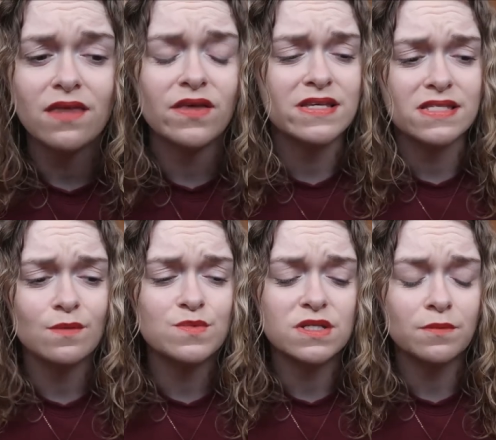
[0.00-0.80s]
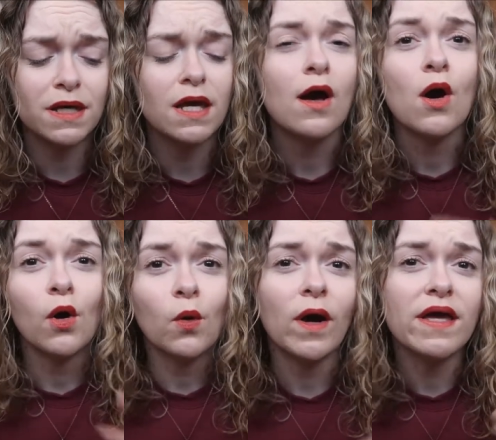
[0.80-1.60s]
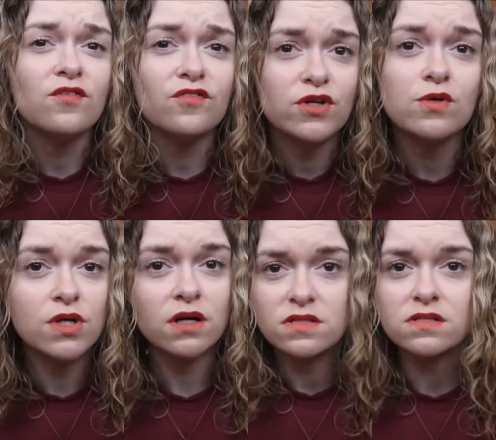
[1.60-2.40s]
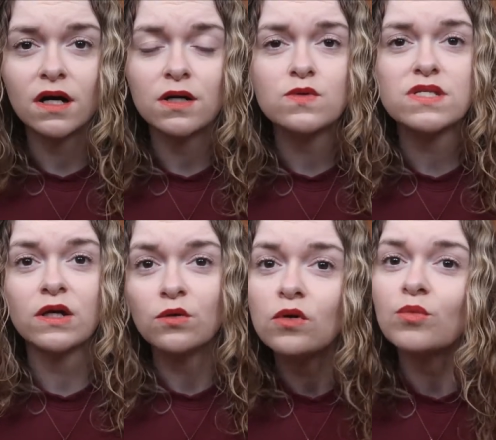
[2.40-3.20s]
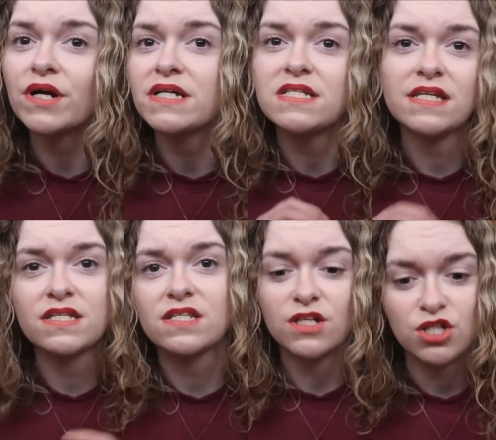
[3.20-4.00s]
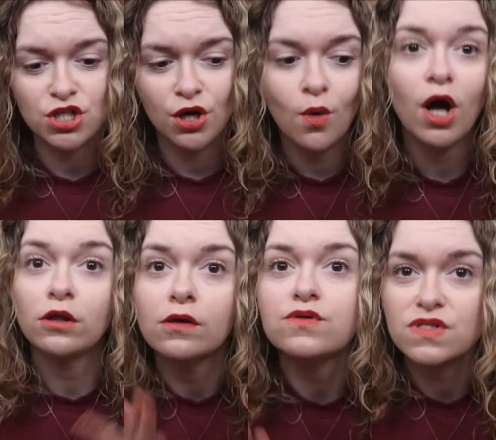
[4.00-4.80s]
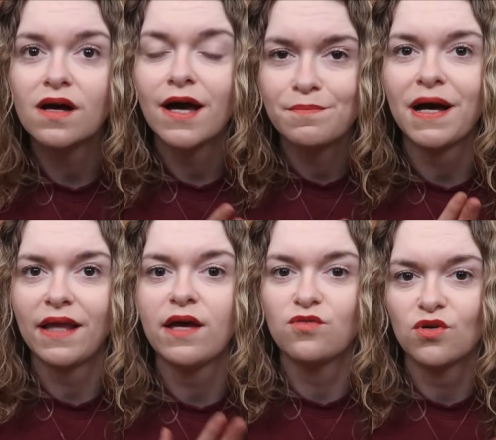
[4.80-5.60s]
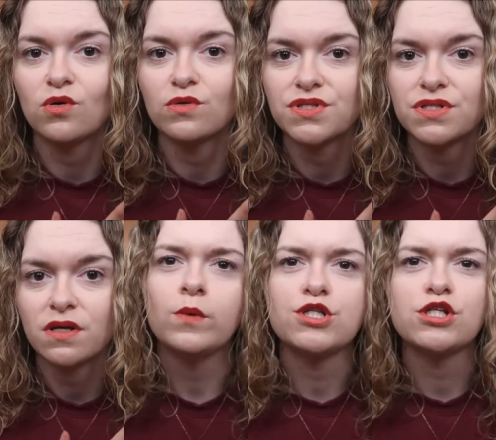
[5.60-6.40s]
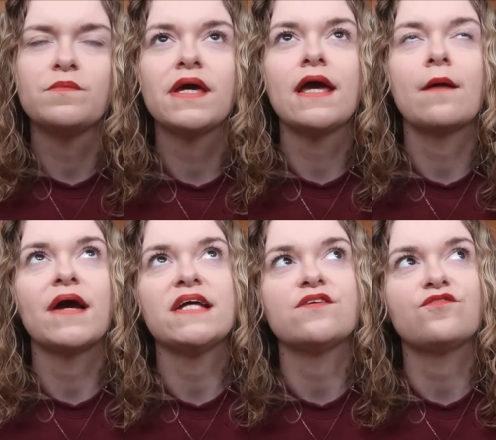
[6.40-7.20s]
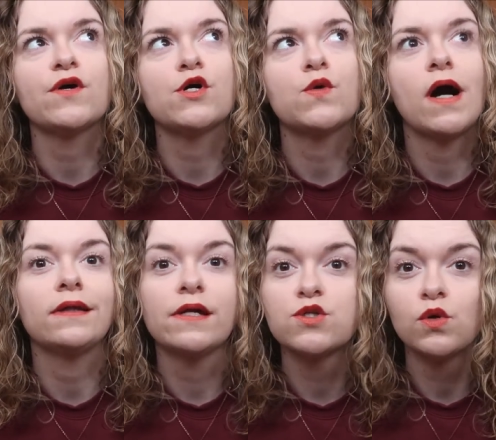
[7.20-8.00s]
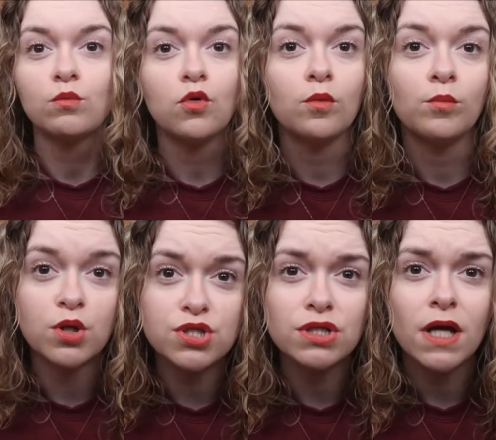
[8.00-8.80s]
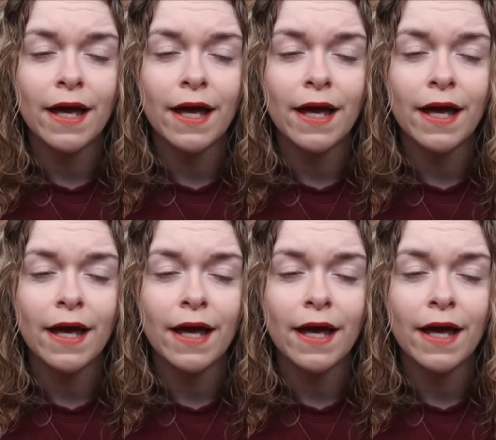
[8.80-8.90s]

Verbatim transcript: there seems to be quite a few dance styles incorporated into this show alongside ballet of course which to me made it feel a little more modern